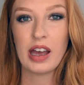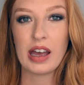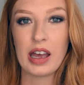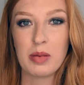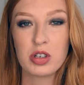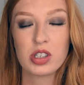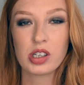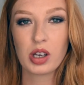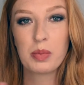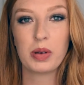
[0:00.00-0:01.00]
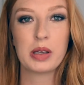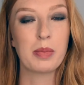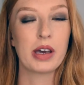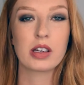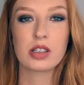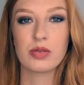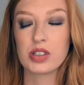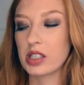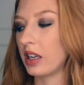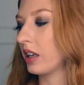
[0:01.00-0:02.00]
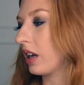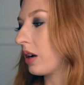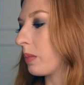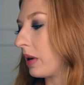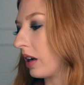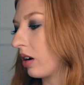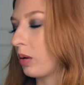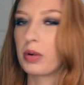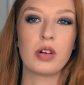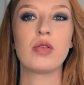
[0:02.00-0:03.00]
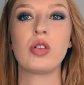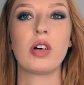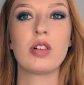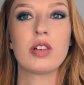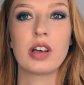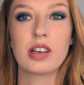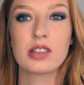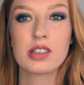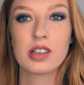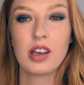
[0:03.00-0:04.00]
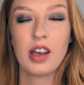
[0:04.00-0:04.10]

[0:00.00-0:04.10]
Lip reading: It's just a complete mix of skincare, makeup and a few other things.